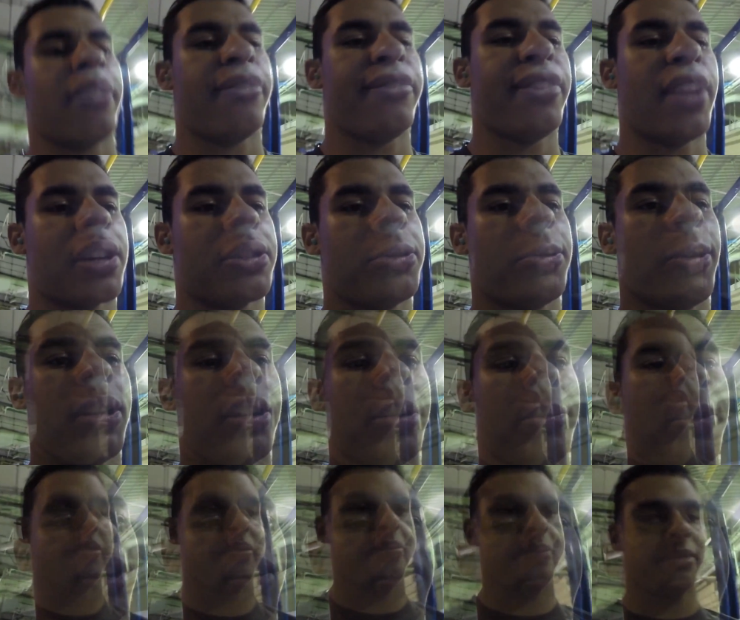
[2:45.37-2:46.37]
flex weld them
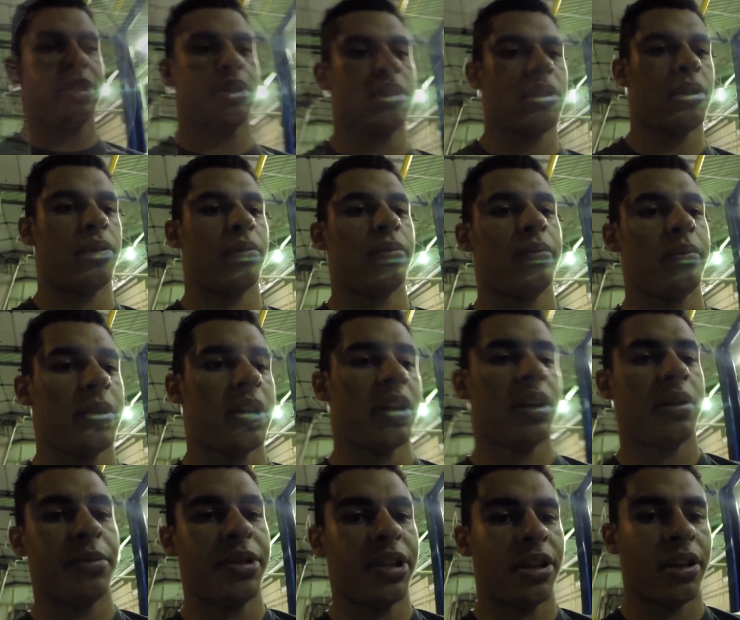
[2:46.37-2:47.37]
in. So I
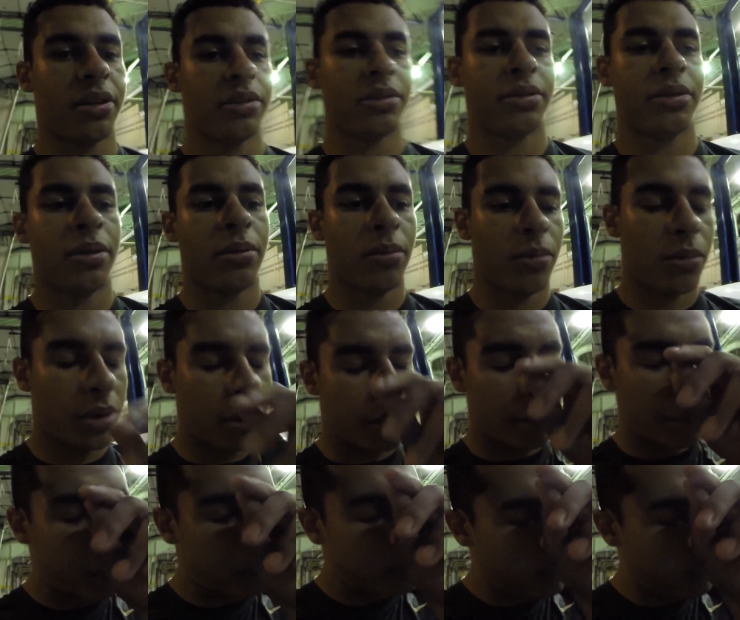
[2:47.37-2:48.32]
am done with